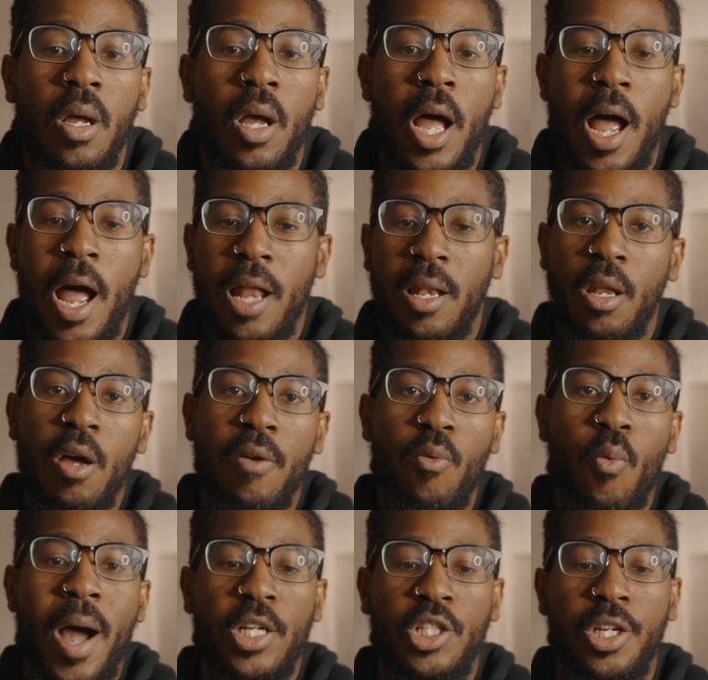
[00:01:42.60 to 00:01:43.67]
I love
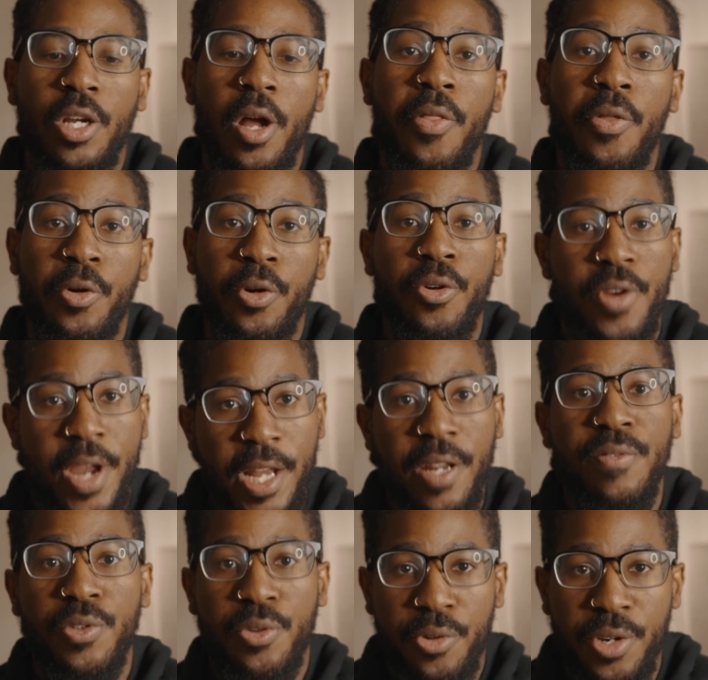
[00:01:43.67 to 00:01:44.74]
watching other
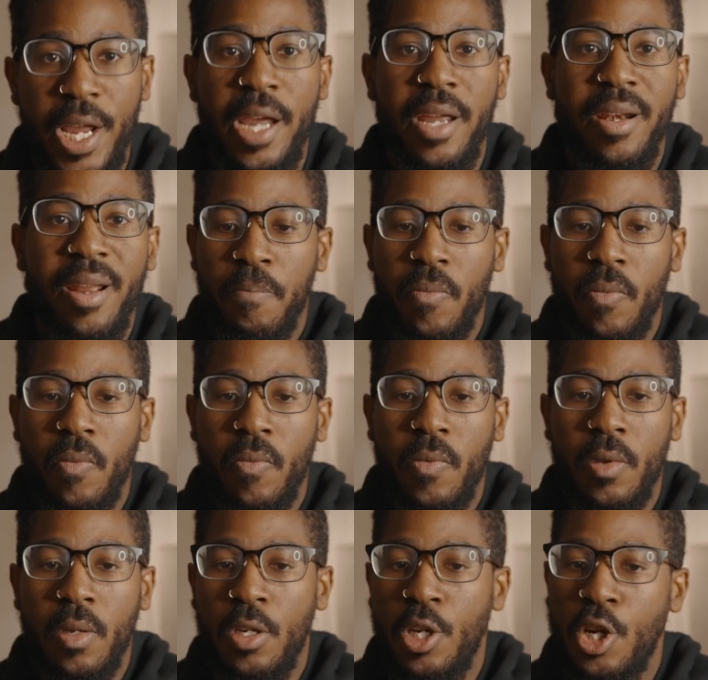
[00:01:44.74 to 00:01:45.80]
creatives create.
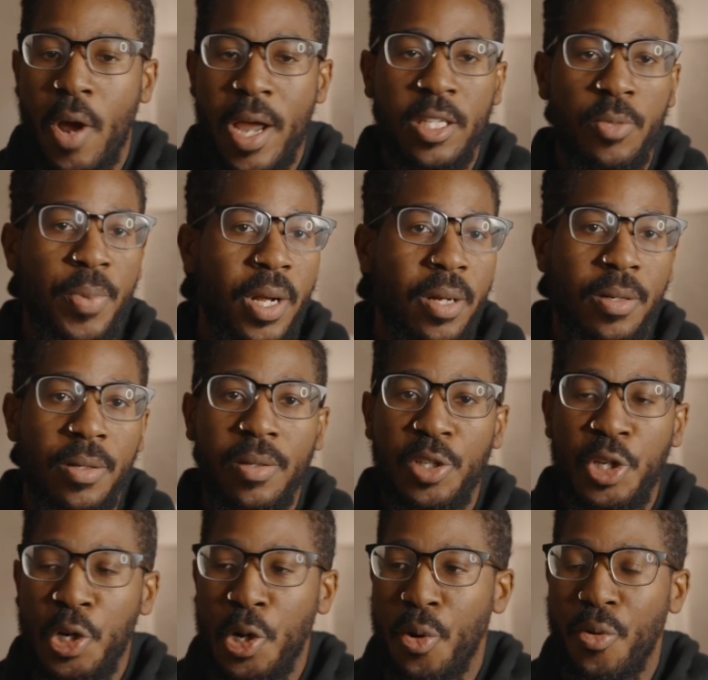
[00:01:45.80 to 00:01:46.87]
You know, I spend,
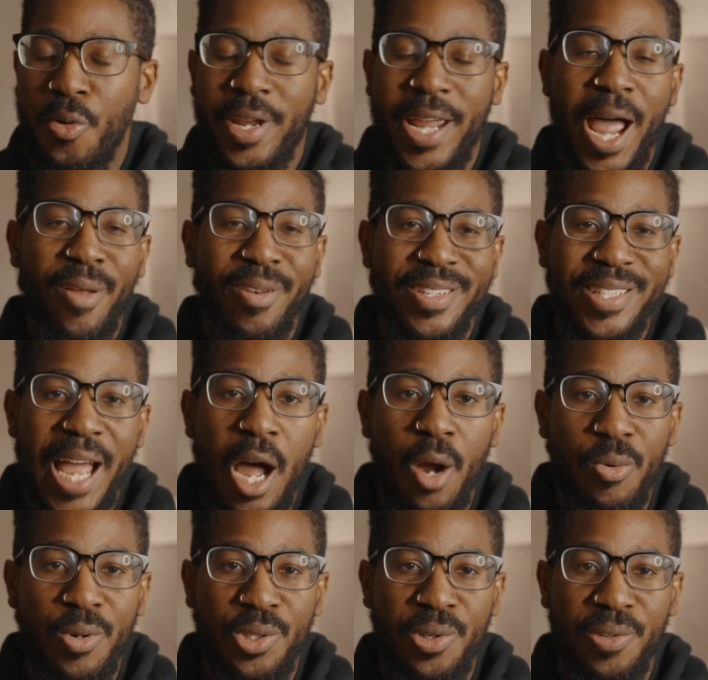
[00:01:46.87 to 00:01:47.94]
you know, countless
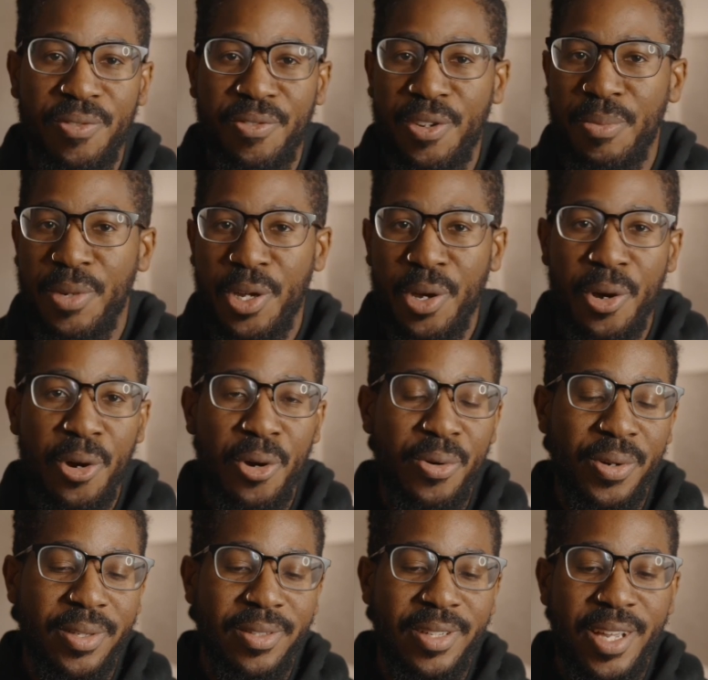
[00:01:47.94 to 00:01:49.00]
hours on Vimeo
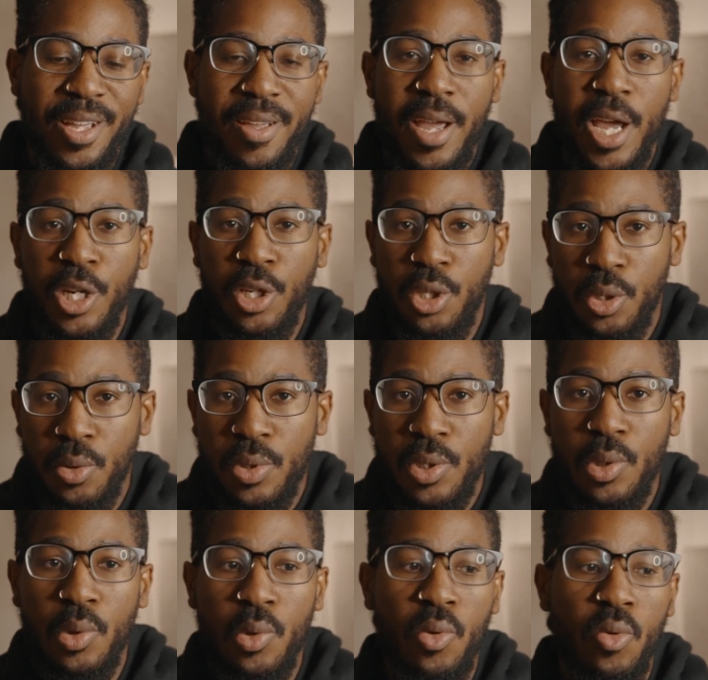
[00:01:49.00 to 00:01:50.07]
and
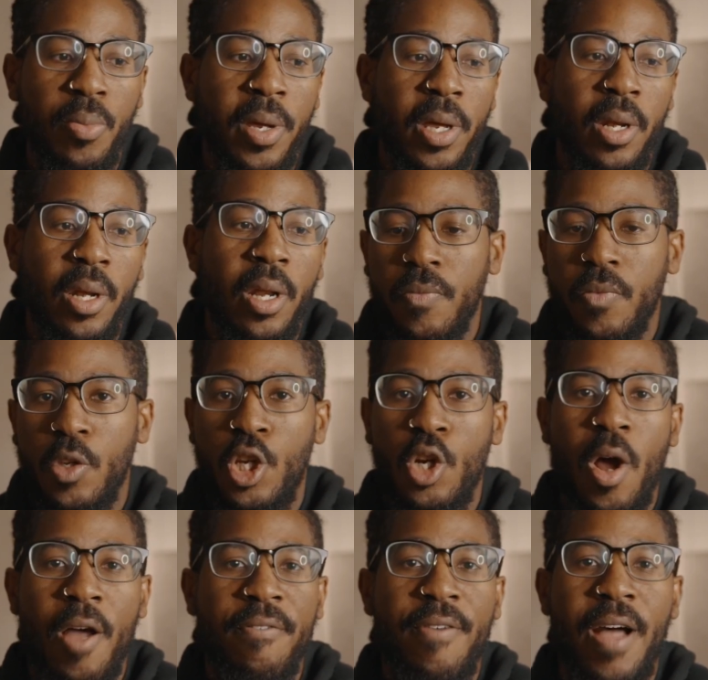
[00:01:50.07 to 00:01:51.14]
YouTube, and you know,
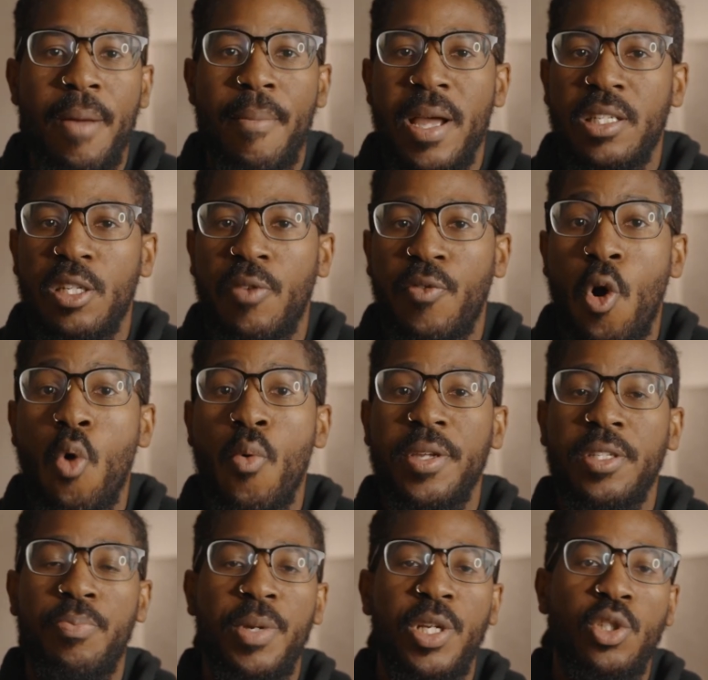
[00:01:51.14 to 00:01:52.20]
I find myself
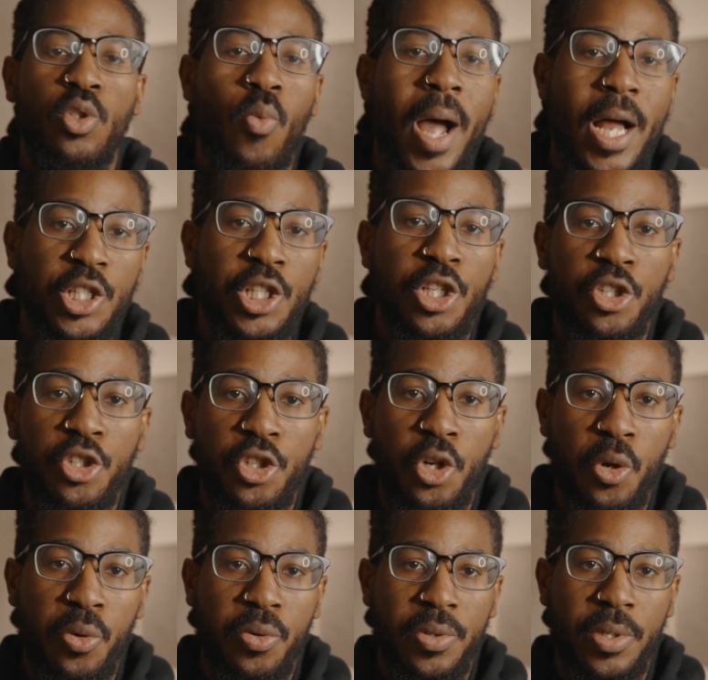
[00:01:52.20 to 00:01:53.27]
always binge watching
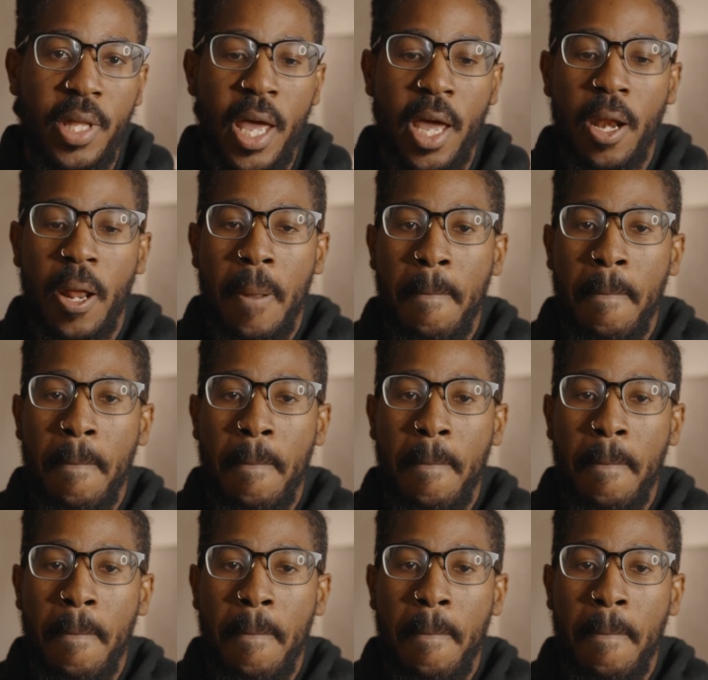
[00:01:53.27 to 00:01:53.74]
shows that